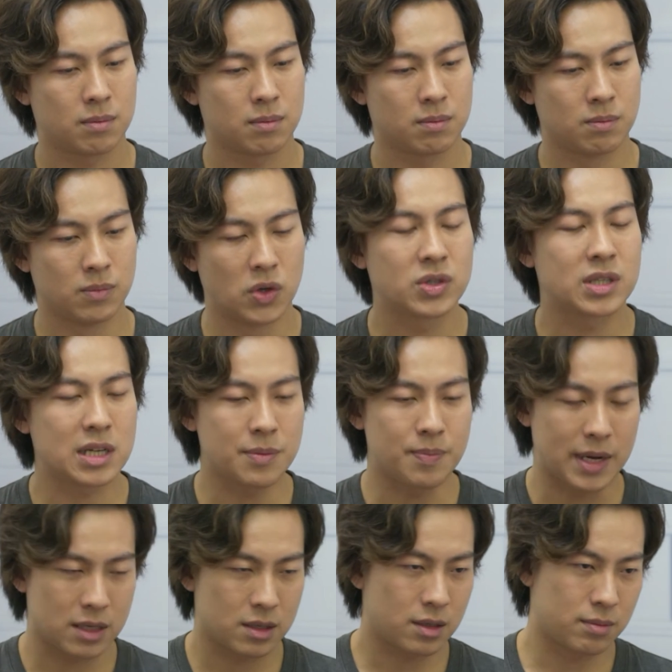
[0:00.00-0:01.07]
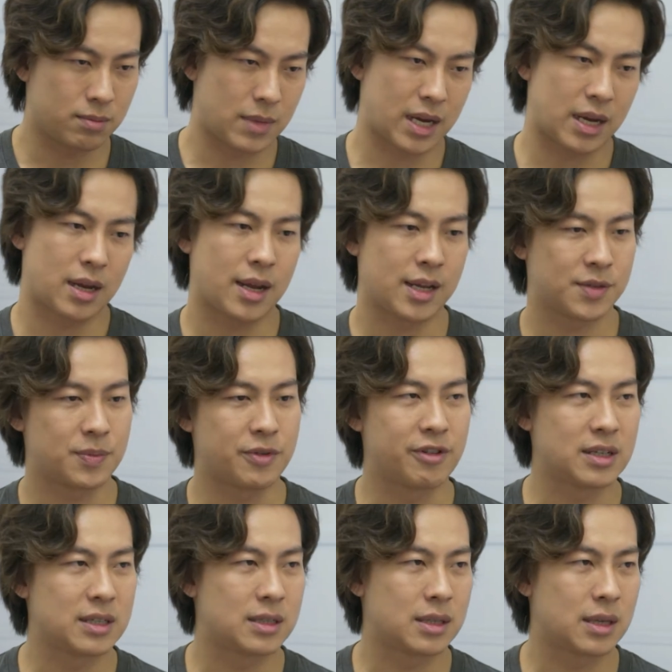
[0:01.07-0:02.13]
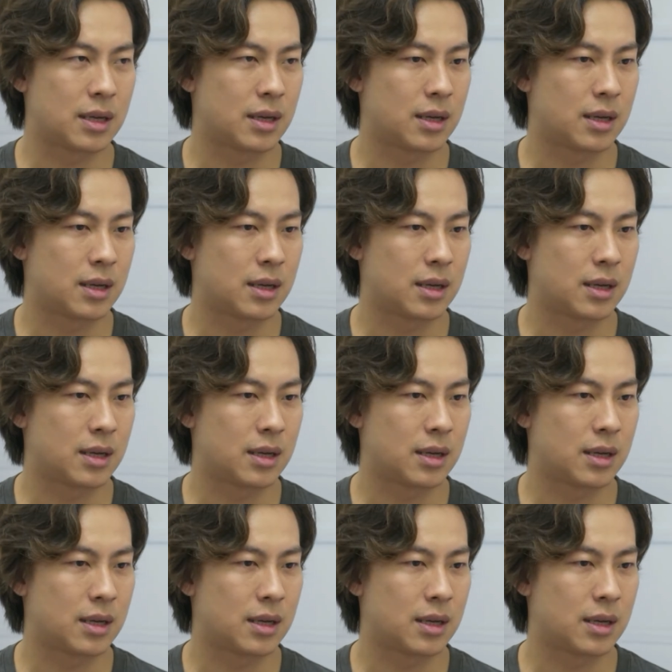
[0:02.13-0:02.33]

mostly based on my experience